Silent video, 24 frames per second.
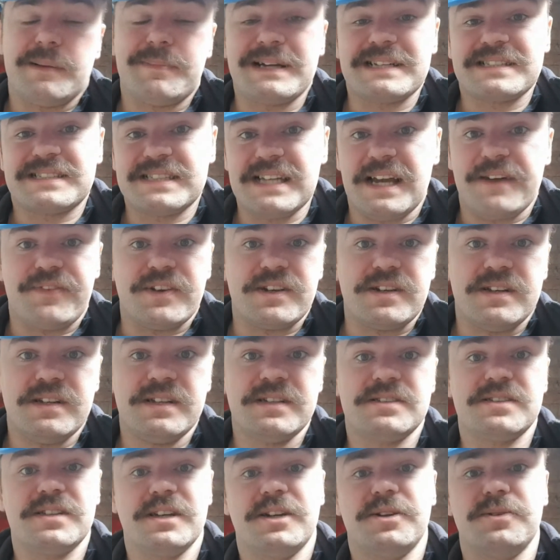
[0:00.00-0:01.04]
7.
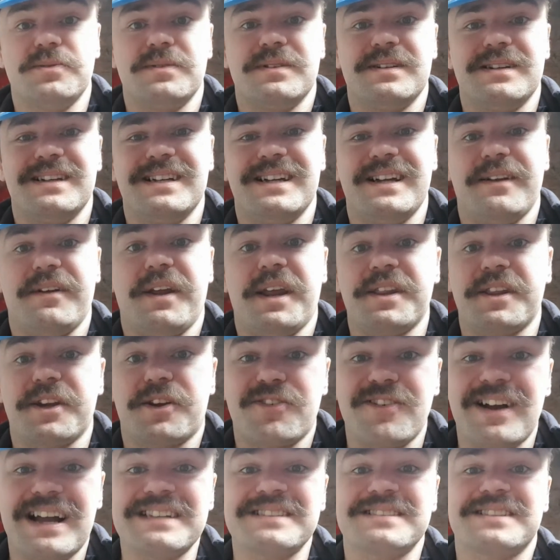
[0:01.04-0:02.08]
So in the
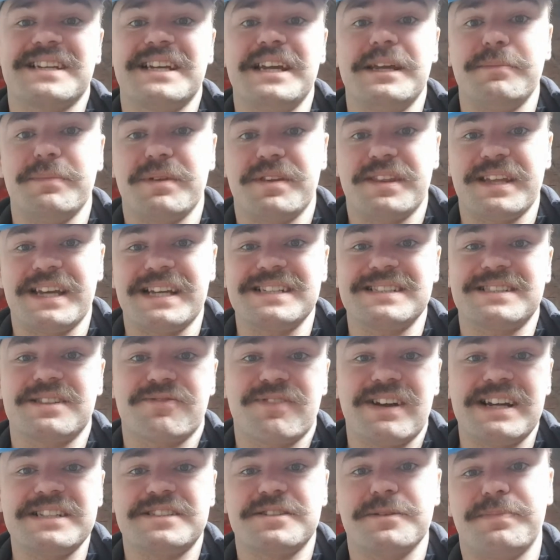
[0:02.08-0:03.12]
grand scheme of things, the
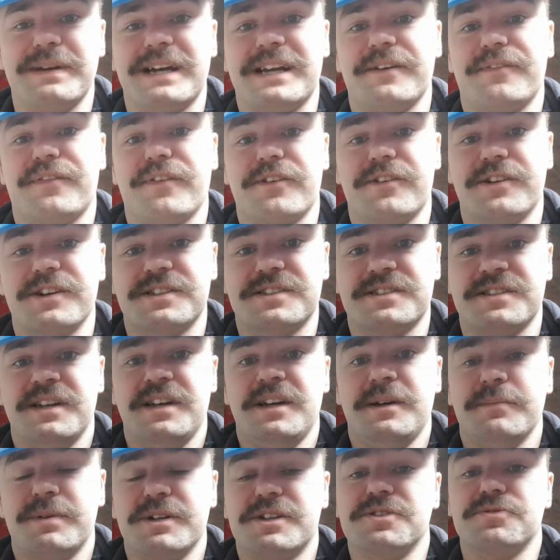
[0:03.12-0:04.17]
rates are better for us
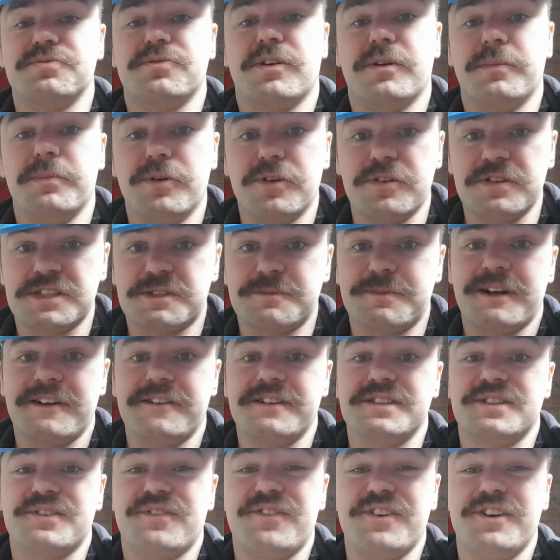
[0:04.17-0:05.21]
because we're a more
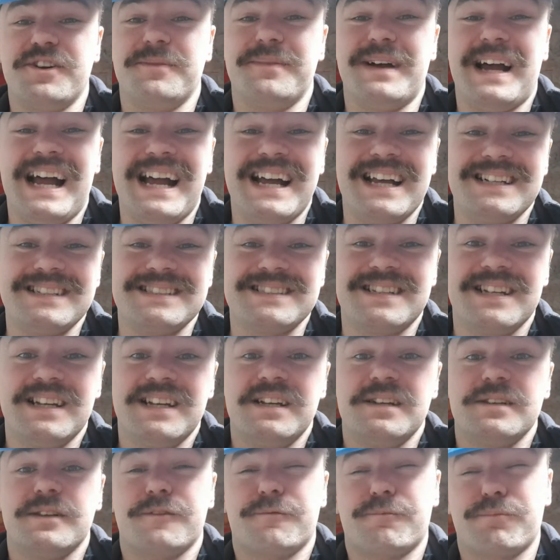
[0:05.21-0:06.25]
experienced firm, and
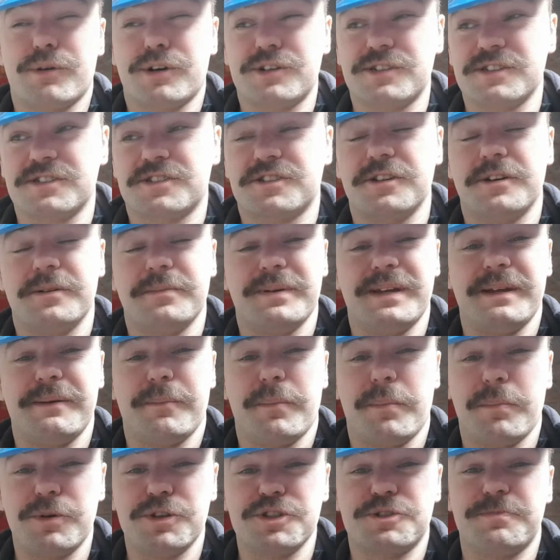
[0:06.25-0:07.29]
the product's going to be
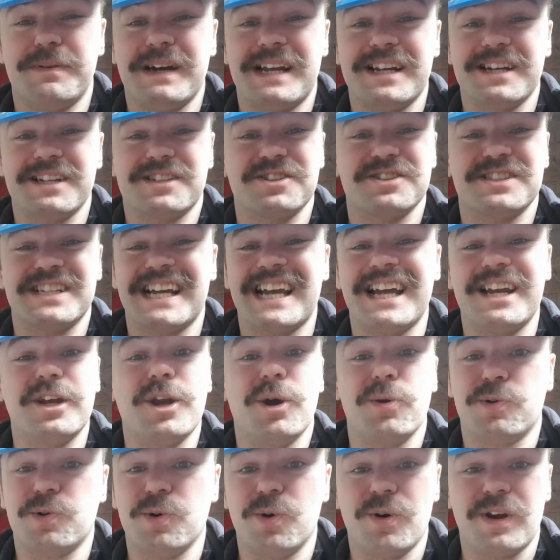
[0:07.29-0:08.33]
much better because I get
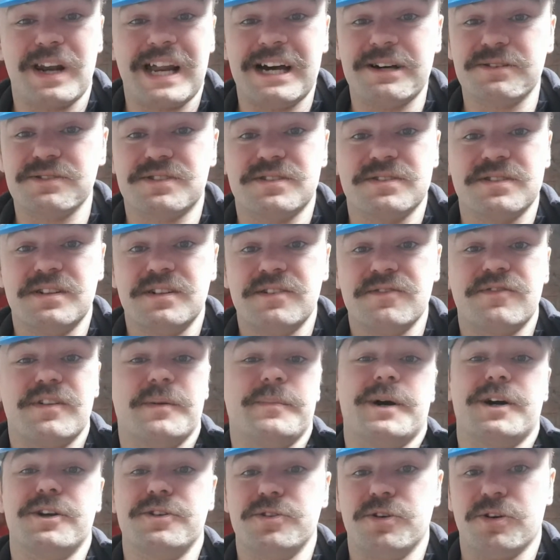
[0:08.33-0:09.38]
no call-outs
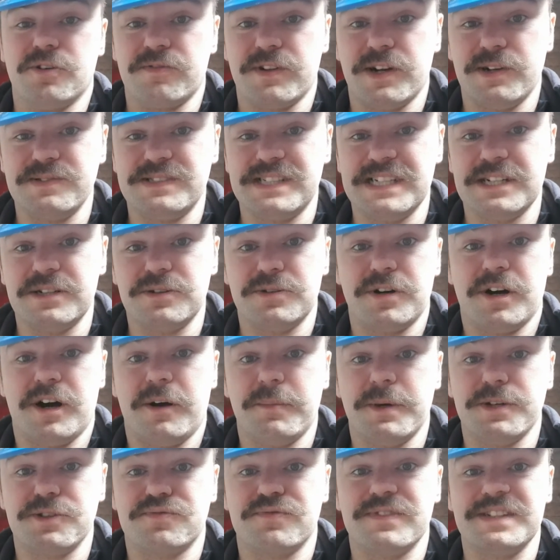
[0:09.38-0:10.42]
from our York Road deal or our
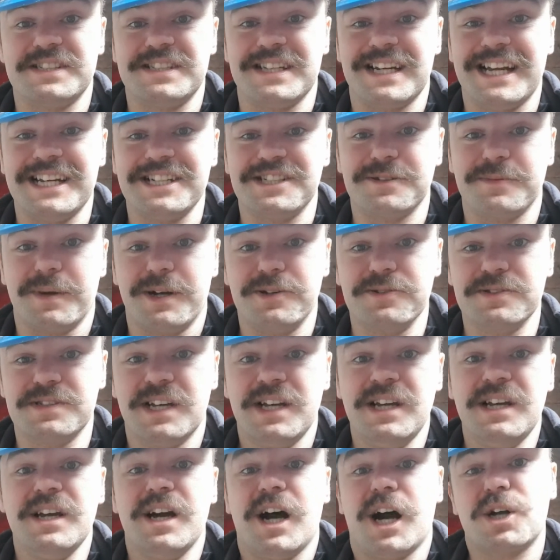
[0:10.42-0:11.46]
most recent HMOs.
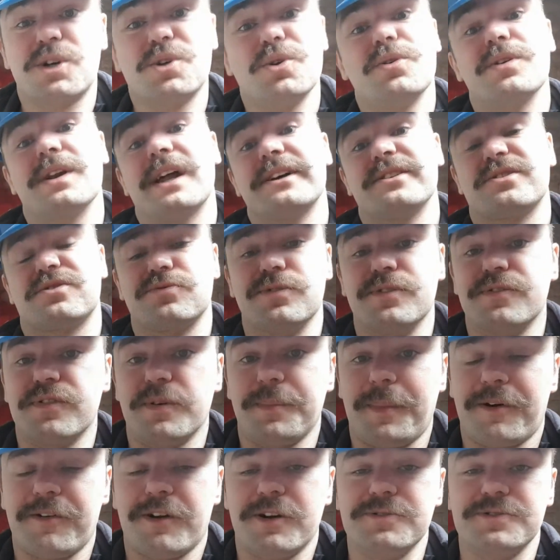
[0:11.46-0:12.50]
Our call-outs are all
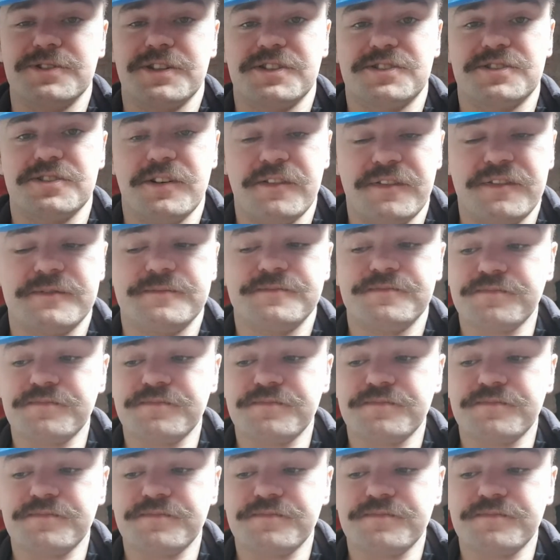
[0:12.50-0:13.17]
from our older stuff.